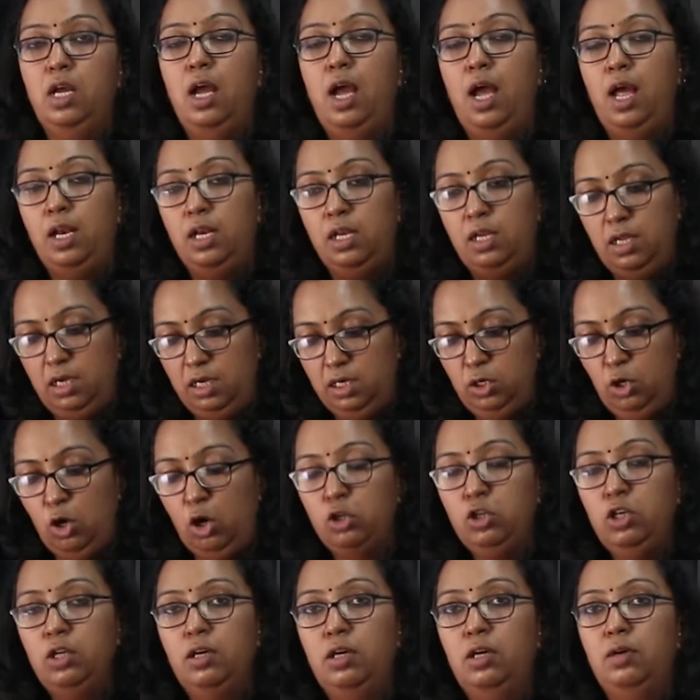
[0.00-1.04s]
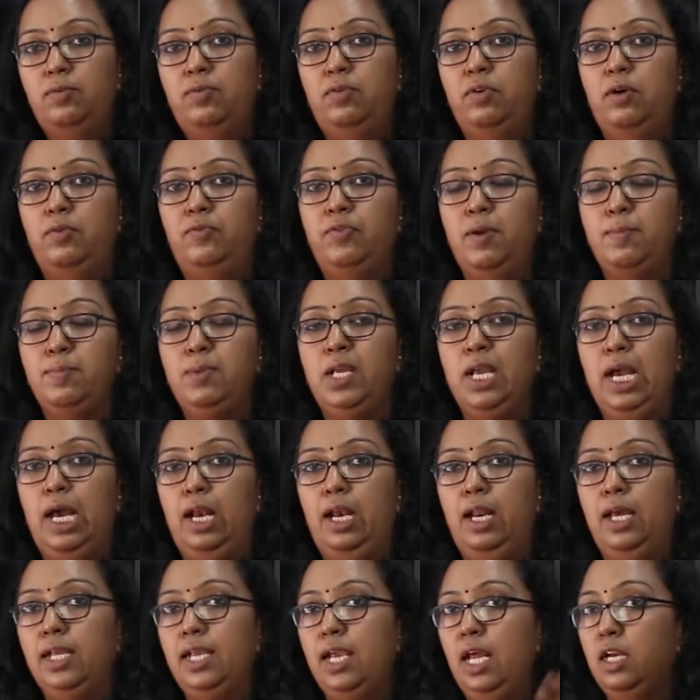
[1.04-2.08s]
and a doctor from
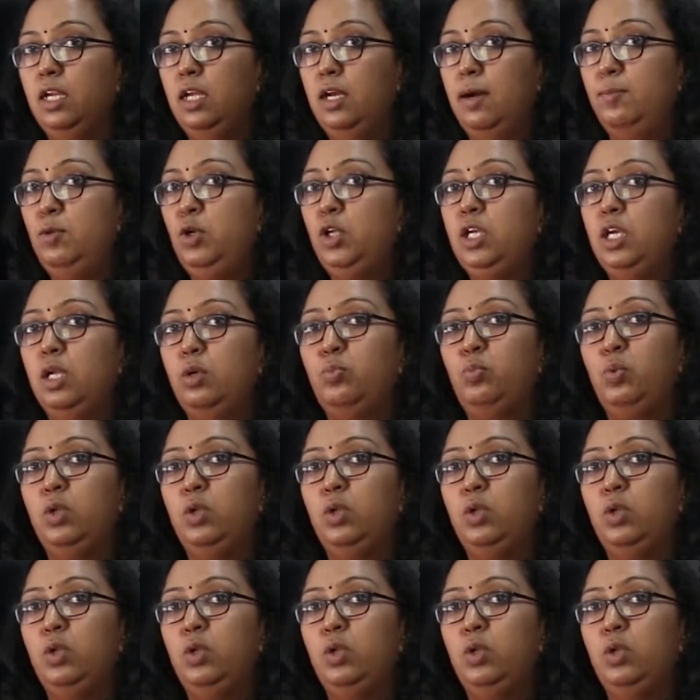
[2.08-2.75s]
Kerala can communicate